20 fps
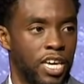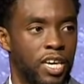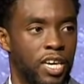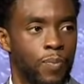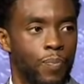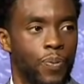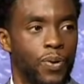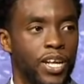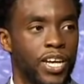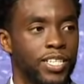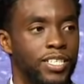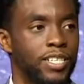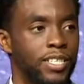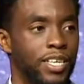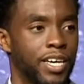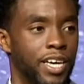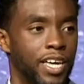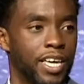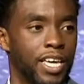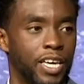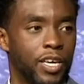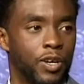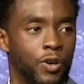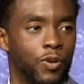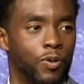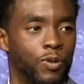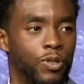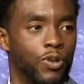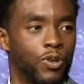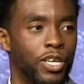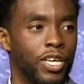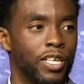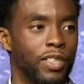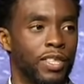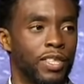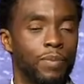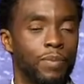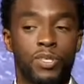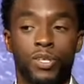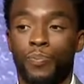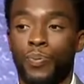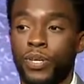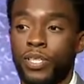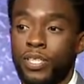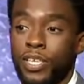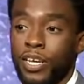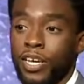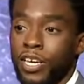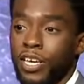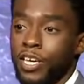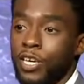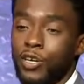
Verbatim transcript: He could play to their egos or get them to put their